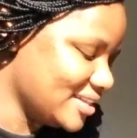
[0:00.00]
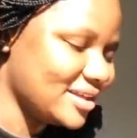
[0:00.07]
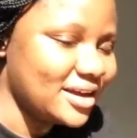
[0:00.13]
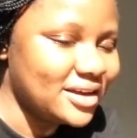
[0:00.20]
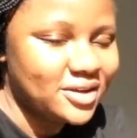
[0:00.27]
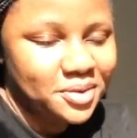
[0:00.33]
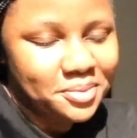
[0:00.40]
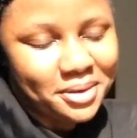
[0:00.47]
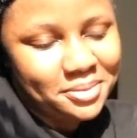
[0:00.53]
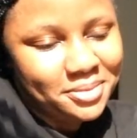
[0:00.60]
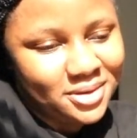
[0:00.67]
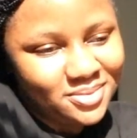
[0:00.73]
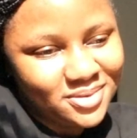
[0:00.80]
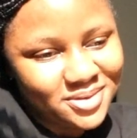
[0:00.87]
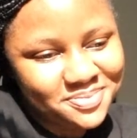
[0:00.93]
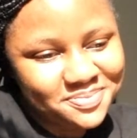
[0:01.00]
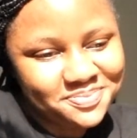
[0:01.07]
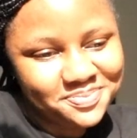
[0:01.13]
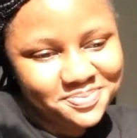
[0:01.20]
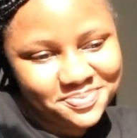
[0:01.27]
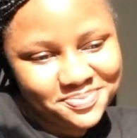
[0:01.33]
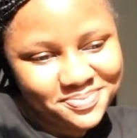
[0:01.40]
Thank you, my baby.
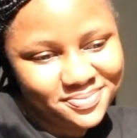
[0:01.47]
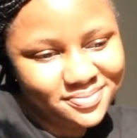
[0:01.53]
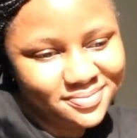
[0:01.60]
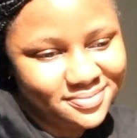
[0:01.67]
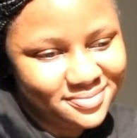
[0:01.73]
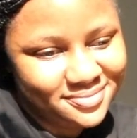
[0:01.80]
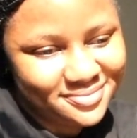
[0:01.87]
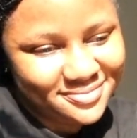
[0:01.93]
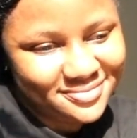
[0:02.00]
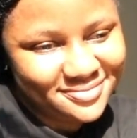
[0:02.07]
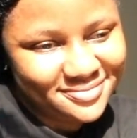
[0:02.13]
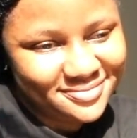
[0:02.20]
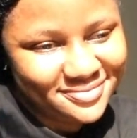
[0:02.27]
Her a diamond ring.